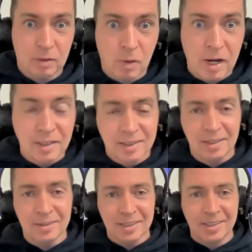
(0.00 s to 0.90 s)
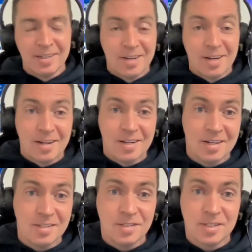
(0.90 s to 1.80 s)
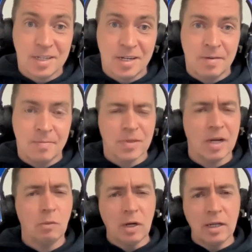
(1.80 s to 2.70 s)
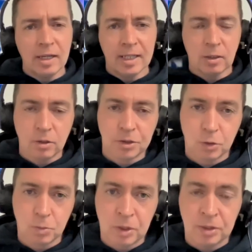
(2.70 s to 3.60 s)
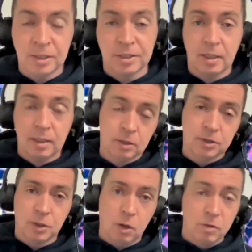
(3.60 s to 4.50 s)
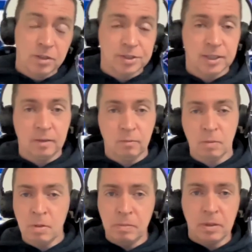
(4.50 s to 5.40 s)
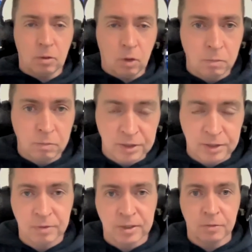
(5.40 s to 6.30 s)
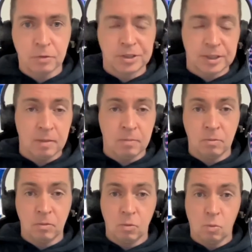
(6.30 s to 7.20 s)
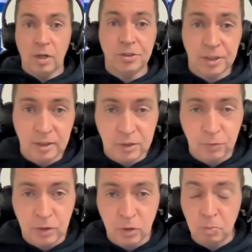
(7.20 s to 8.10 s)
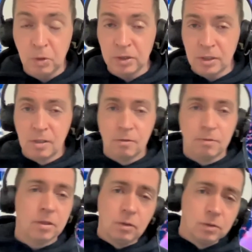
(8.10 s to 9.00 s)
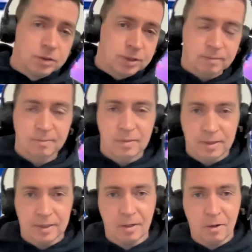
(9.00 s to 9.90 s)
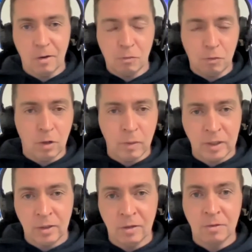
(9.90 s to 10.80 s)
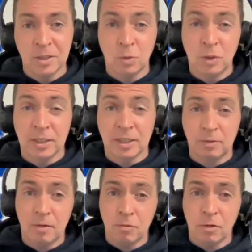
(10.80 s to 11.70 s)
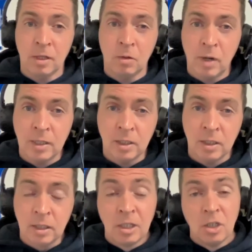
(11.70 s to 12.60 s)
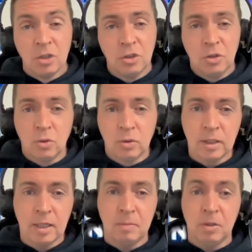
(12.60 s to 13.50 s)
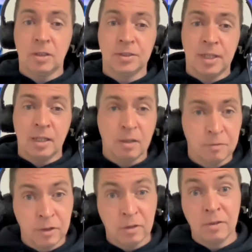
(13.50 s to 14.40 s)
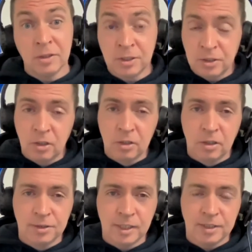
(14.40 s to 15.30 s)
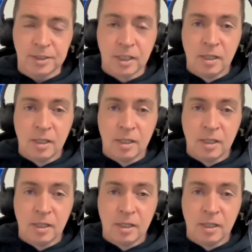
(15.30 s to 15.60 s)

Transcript: while, can't he? And what I like also about this is obviously, but maybe not obvious if it's the first time watching this video, but for those that are following Eurovision 365 for a little while now, you know that I'm here because I love the Eurovision Song Contest.